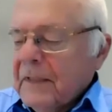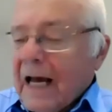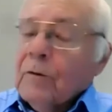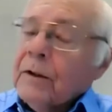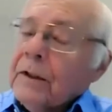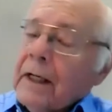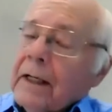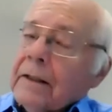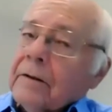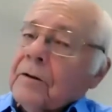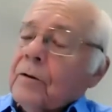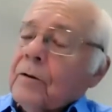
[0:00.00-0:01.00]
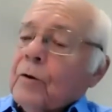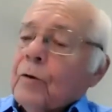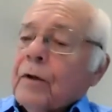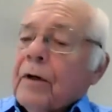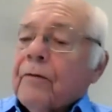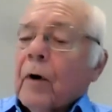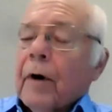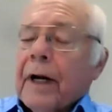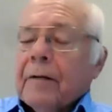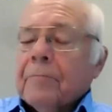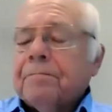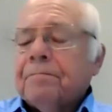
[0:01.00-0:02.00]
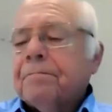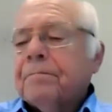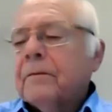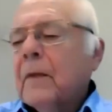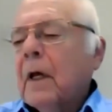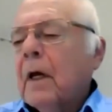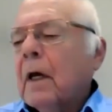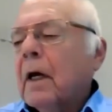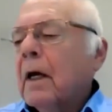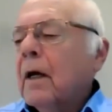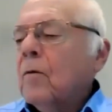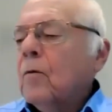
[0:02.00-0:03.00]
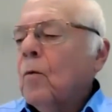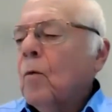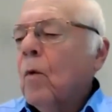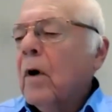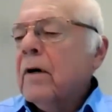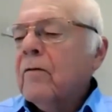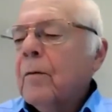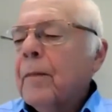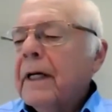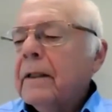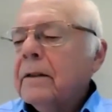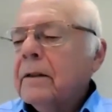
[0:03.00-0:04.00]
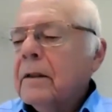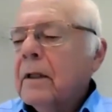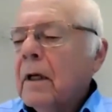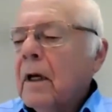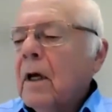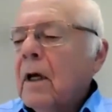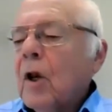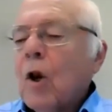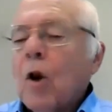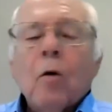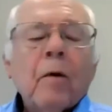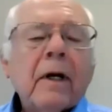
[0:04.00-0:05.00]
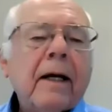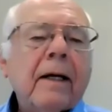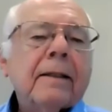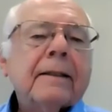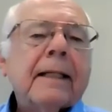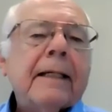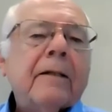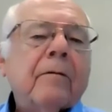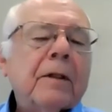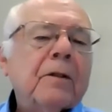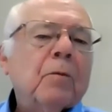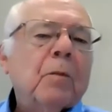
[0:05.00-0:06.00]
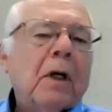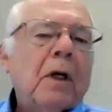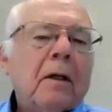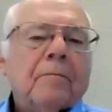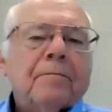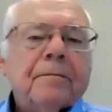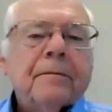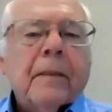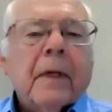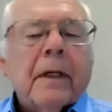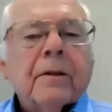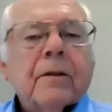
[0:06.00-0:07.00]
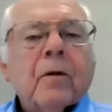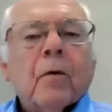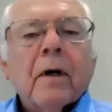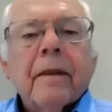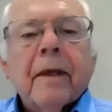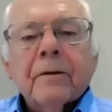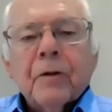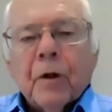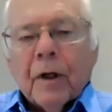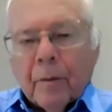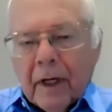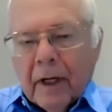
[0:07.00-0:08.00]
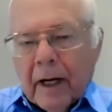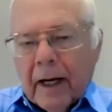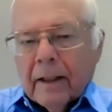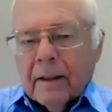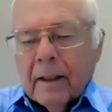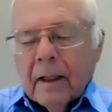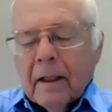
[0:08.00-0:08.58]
downsides to deferring. And one of them is no one has a crystal ball as to where things are going to be at